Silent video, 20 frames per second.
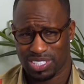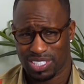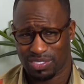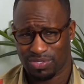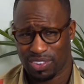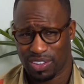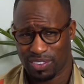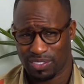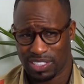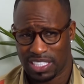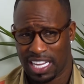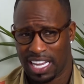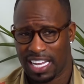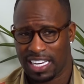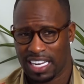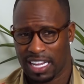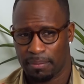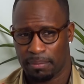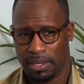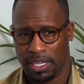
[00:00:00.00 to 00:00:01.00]
his dad
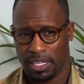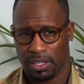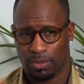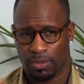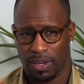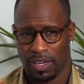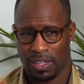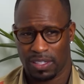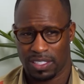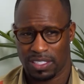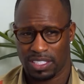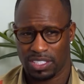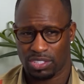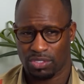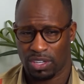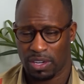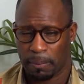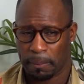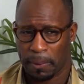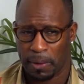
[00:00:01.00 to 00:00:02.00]
not being around, and his
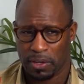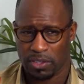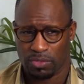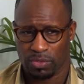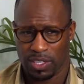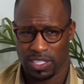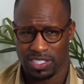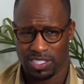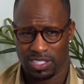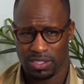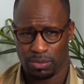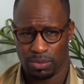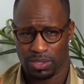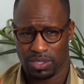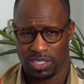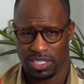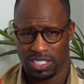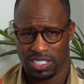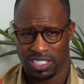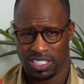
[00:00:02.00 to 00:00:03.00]
grandparents raising him with
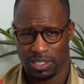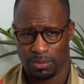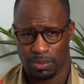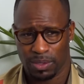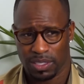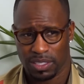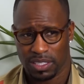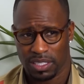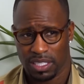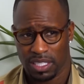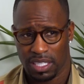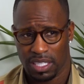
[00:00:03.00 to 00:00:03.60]
6 siblings.